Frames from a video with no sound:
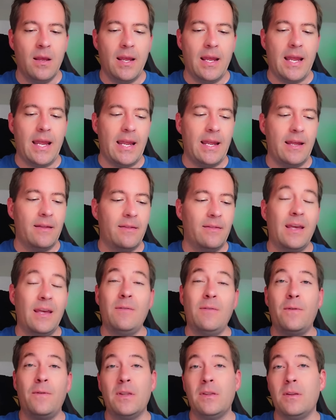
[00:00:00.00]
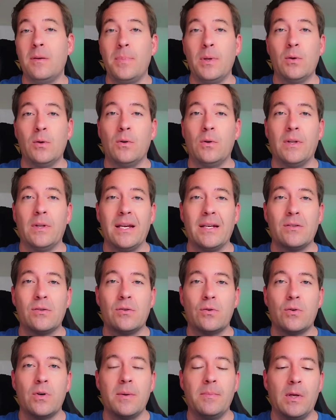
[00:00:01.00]
And they fit the bill
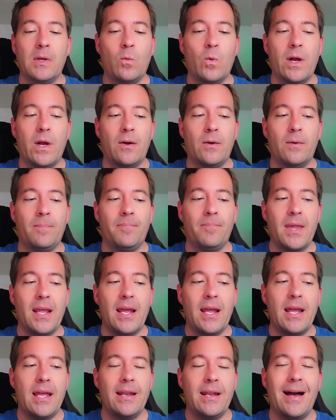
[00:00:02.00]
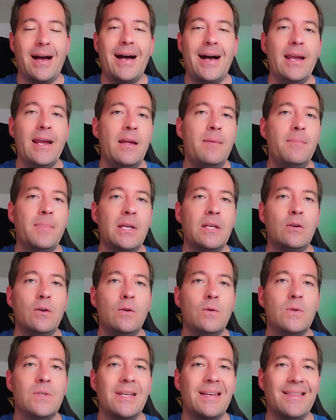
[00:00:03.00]
extremely well. And I have been
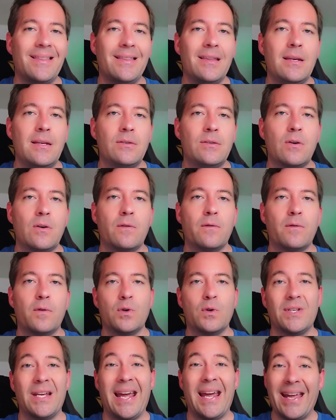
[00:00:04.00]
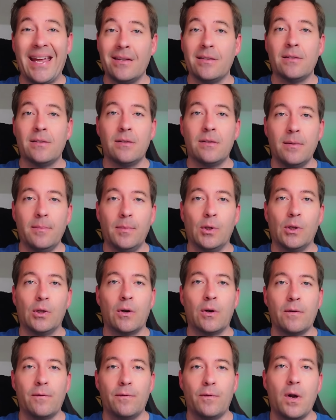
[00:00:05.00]
using these servers and
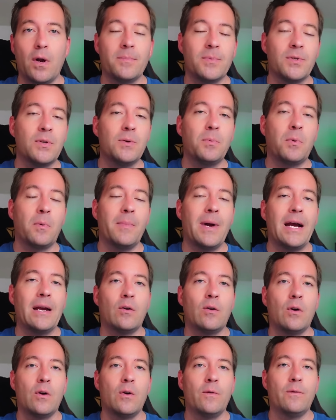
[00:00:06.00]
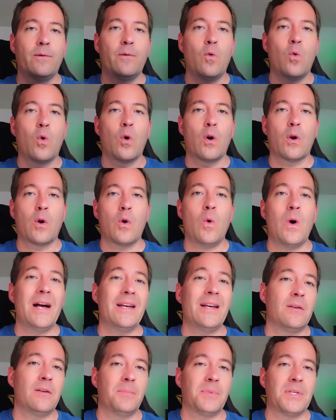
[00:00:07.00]
similar from Supermicro for
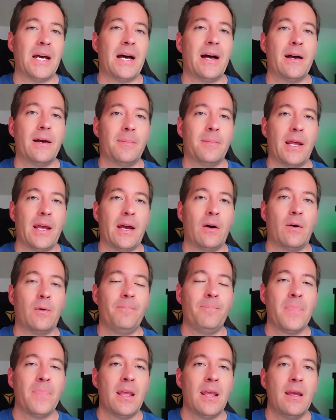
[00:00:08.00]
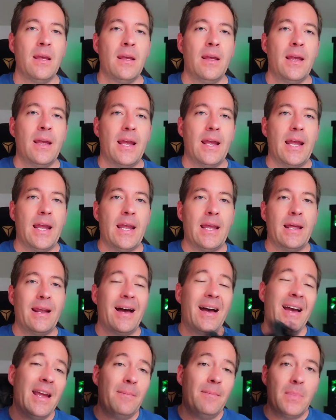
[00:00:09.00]
quite some time now. And
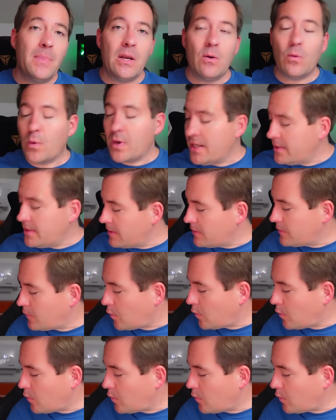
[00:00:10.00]
I have many reasons for